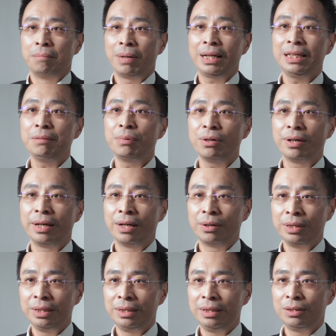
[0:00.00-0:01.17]
Multiple
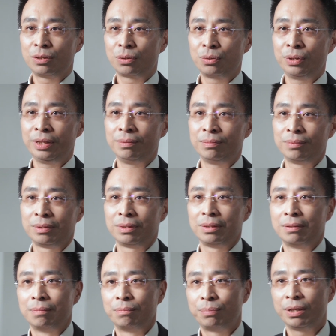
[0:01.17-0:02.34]
LED screen
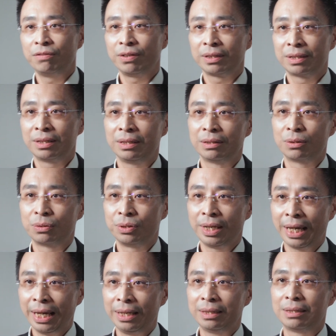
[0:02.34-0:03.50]
perfectly
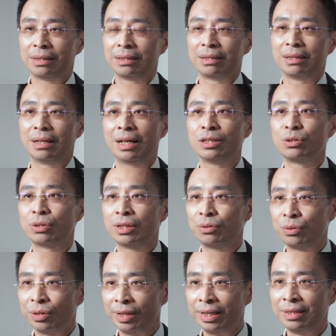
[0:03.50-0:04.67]
create
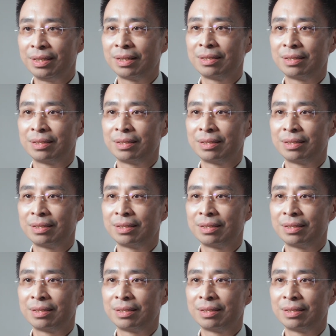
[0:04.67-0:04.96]
ultra-realistic